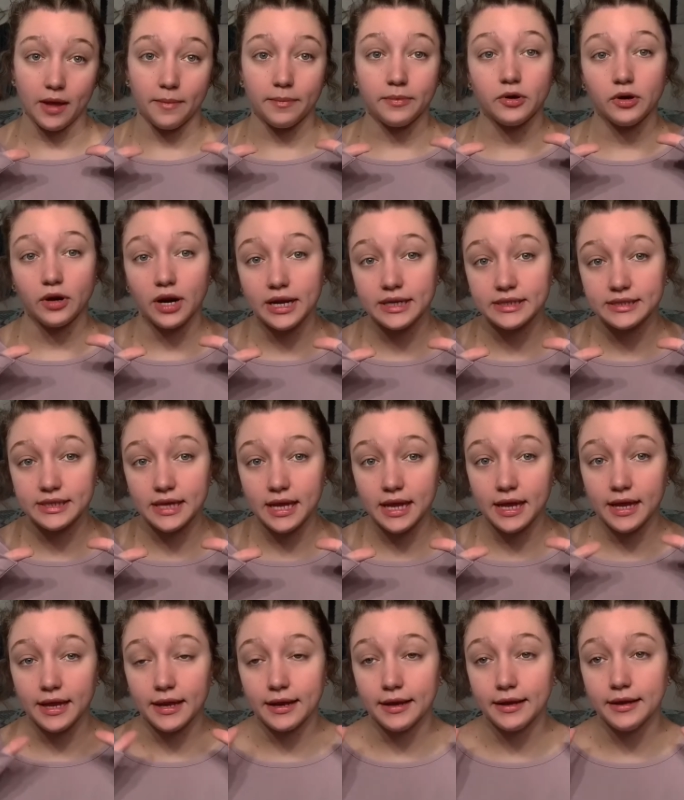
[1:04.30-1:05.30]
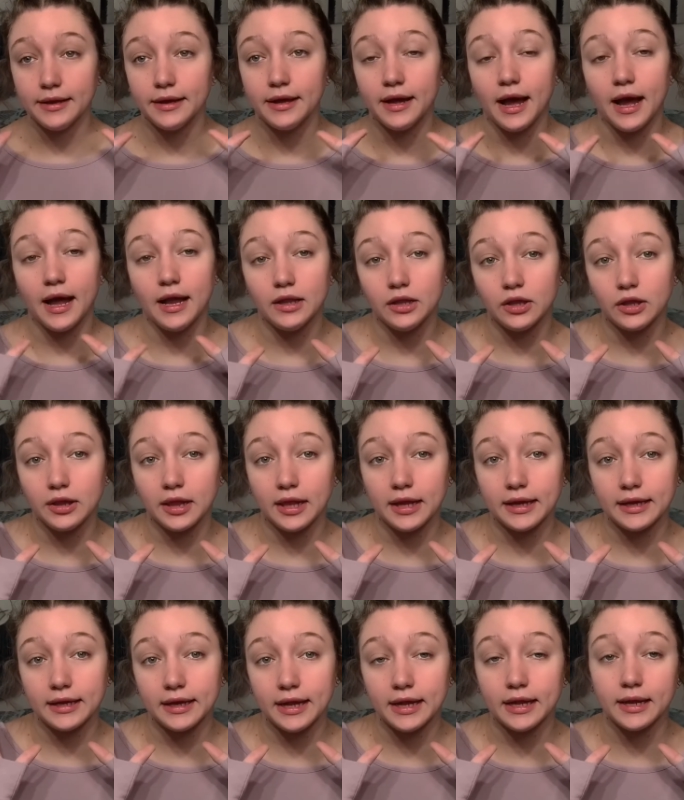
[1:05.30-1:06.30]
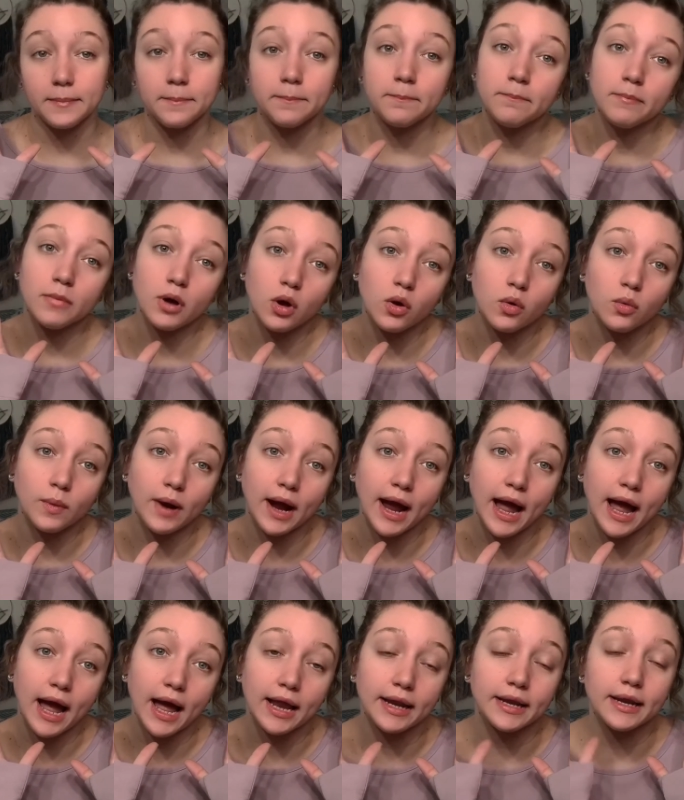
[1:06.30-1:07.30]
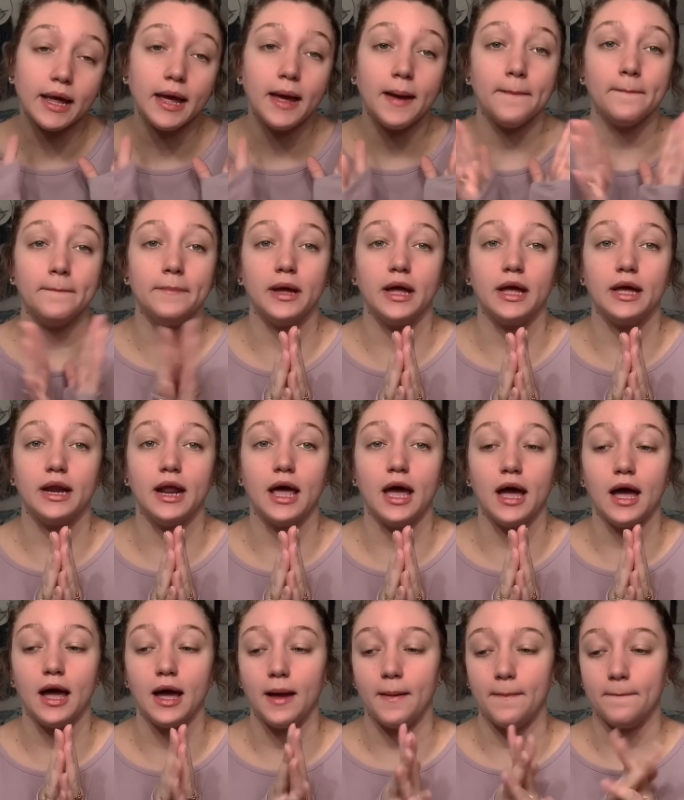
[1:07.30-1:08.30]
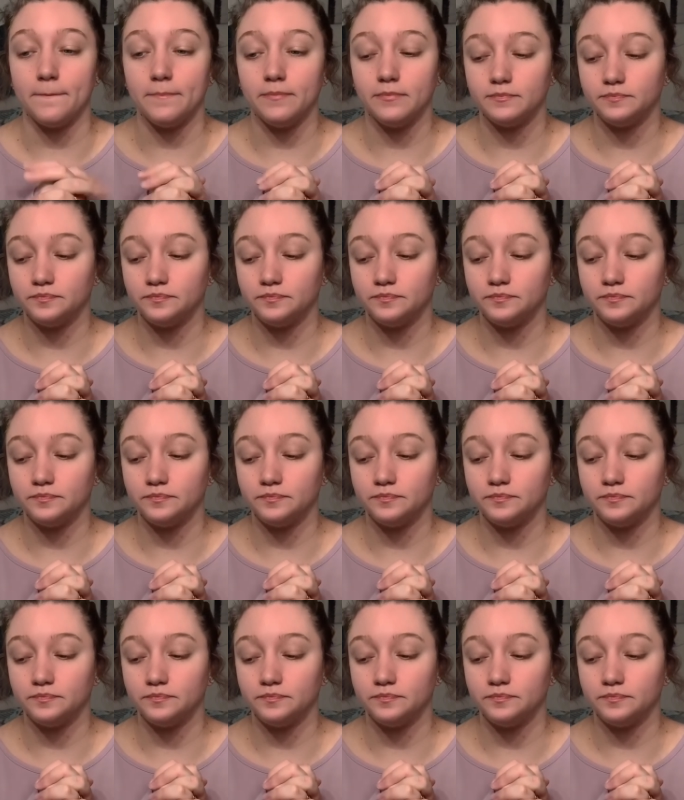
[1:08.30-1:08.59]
Grayson. I look like a naked mole rat, but I